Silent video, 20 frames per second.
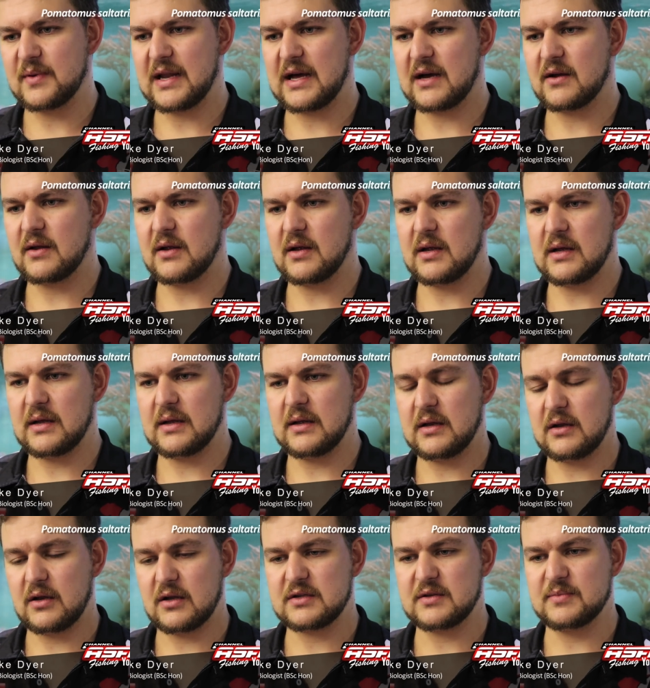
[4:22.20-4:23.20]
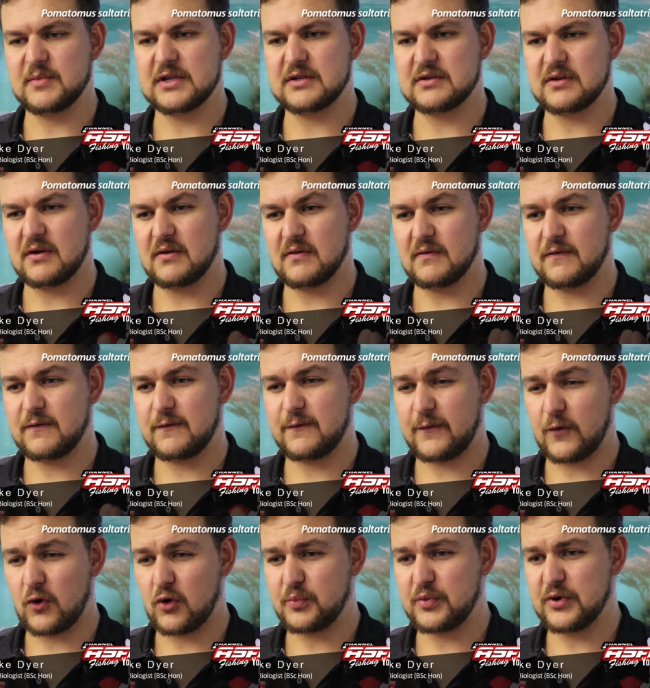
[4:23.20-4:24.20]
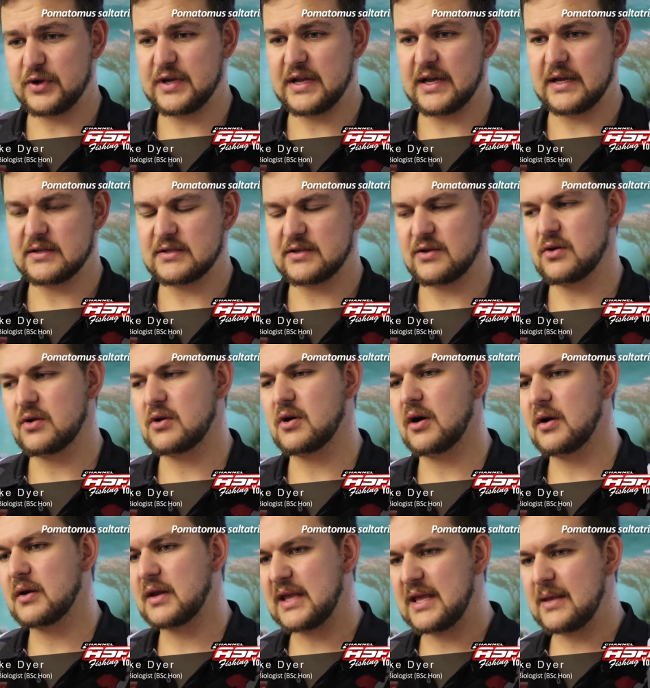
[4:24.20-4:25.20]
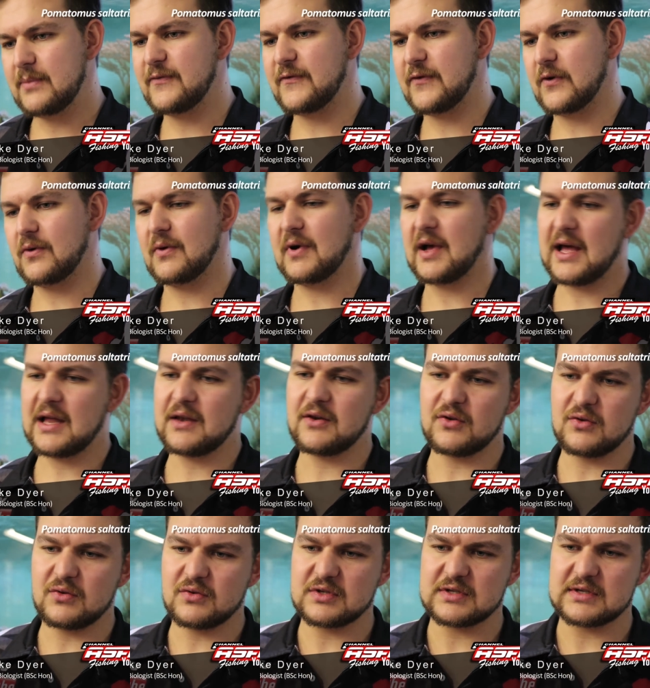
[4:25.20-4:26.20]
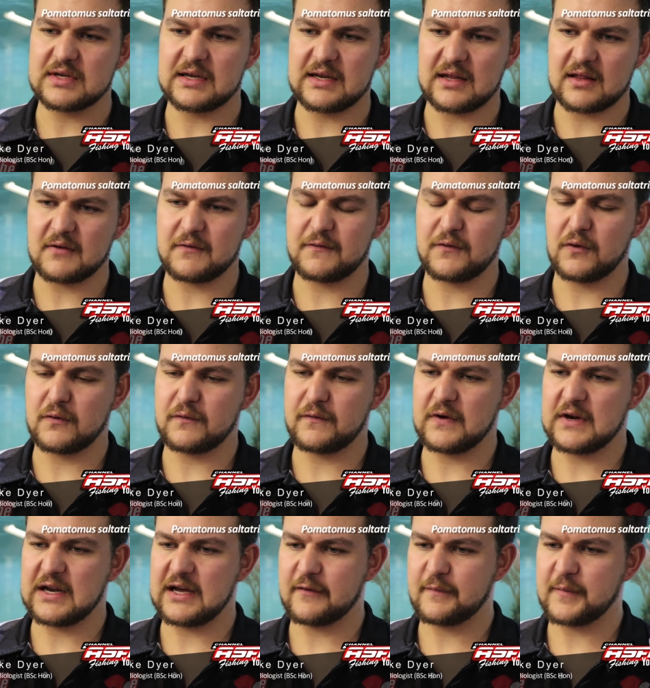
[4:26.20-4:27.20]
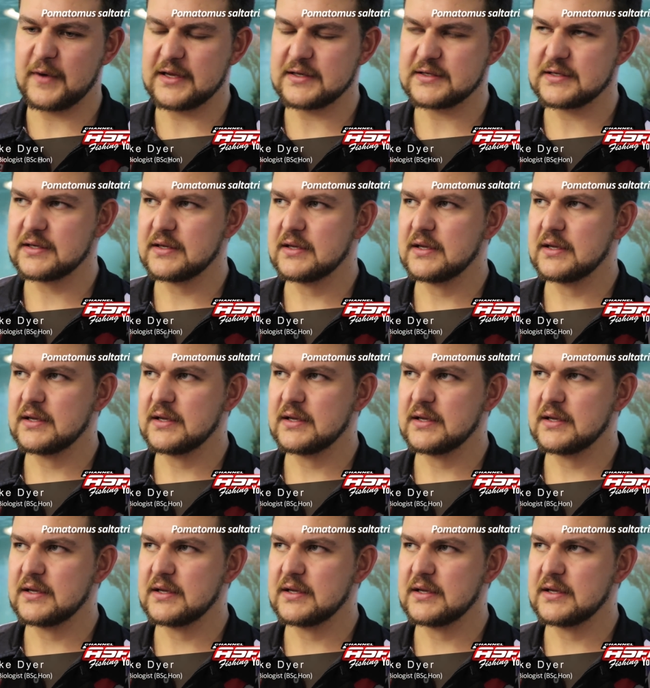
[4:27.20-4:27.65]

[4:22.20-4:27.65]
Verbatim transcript: allow, uh, allotment of four per day. So you can't keep four and use another four for live bait.